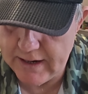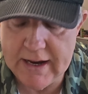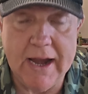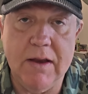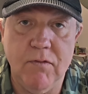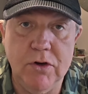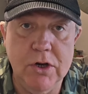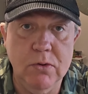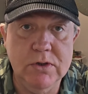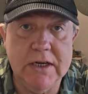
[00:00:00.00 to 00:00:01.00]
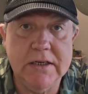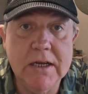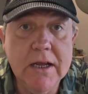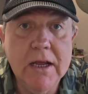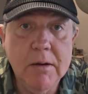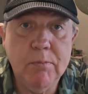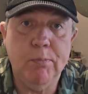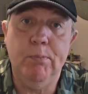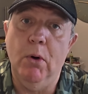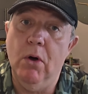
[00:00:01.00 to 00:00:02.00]
I can't even use it.
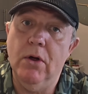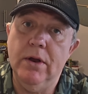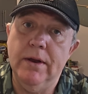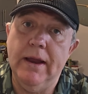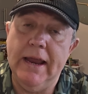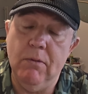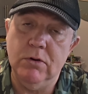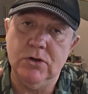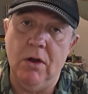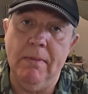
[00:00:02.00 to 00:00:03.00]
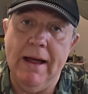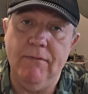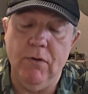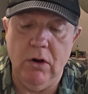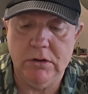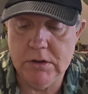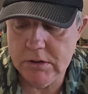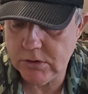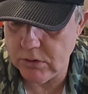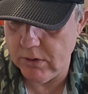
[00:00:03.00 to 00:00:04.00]
But it was all my fault.
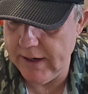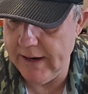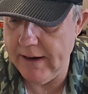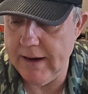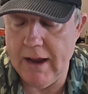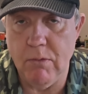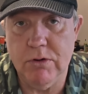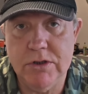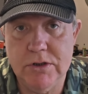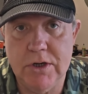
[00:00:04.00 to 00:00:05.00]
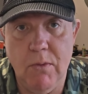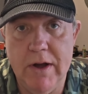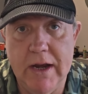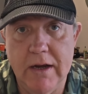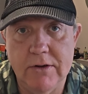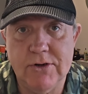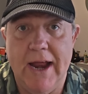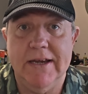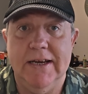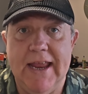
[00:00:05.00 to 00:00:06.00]
So I was doing it,
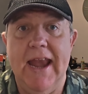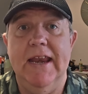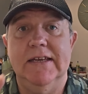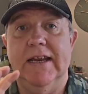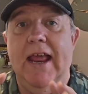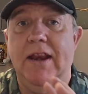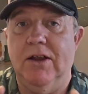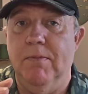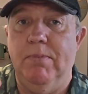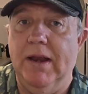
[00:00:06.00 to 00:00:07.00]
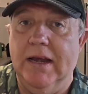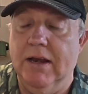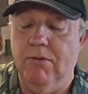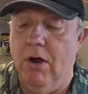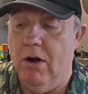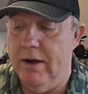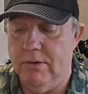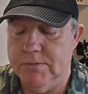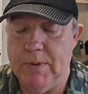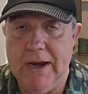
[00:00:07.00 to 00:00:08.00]
trying to get it together completely wrong, and
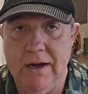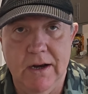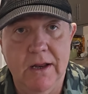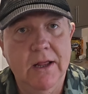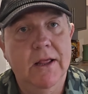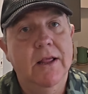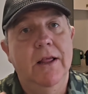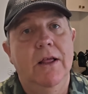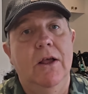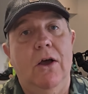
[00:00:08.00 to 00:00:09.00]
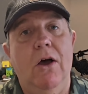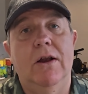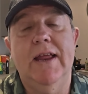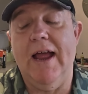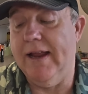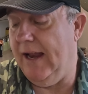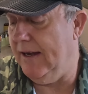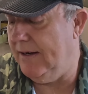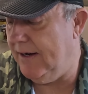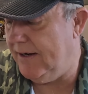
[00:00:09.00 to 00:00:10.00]
I was being all
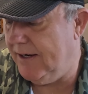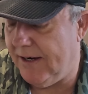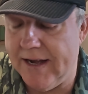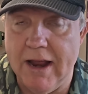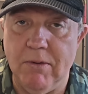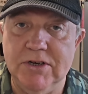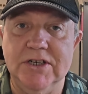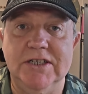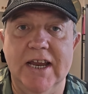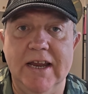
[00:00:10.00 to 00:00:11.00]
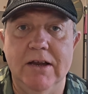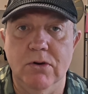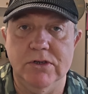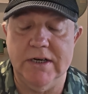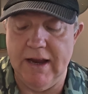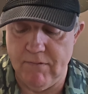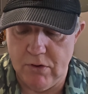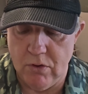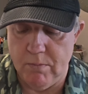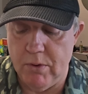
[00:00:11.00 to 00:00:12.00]
cack-handed. And now, as you see, it goes
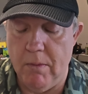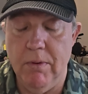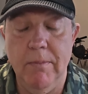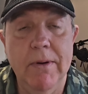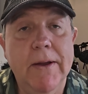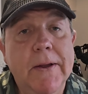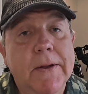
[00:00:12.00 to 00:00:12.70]
together no problem.